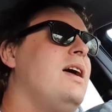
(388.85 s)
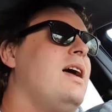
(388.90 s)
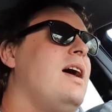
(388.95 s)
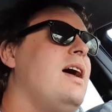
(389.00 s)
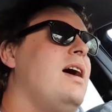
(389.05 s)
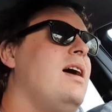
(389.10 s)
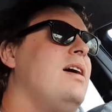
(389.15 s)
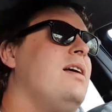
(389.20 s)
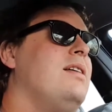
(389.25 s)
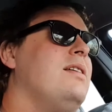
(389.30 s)

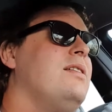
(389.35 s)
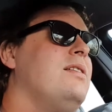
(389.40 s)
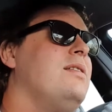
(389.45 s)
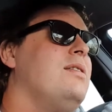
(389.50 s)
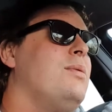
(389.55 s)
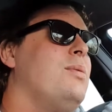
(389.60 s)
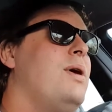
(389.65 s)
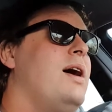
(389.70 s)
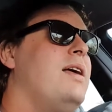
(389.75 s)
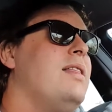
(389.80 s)
and
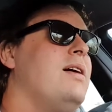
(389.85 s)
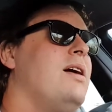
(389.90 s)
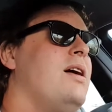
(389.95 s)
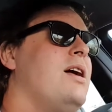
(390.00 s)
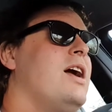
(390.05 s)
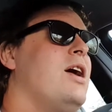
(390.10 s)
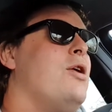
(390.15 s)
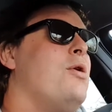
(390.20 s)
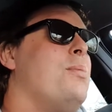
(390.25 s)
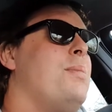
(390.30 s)
the way that I
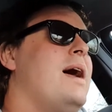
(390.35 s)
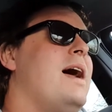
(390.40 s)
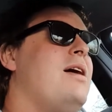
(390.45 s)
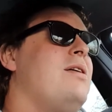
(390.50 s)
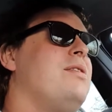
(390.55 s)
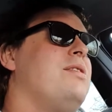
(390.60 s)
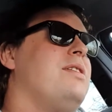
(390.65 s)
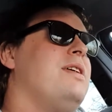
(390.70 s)
go about